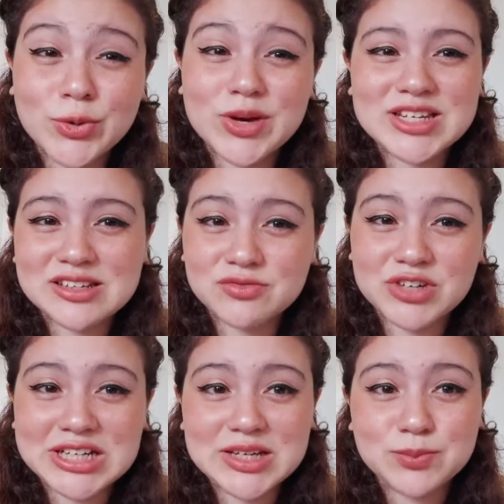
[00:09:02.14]
I didn't
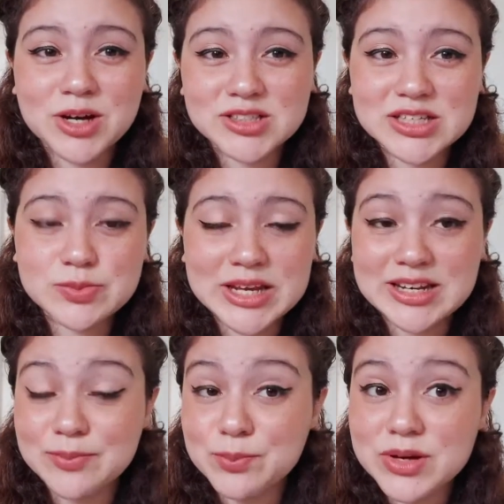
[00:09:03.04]
really participate
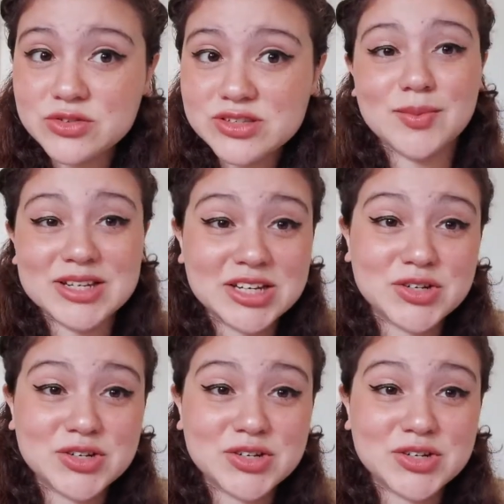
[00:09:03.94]
in much, I did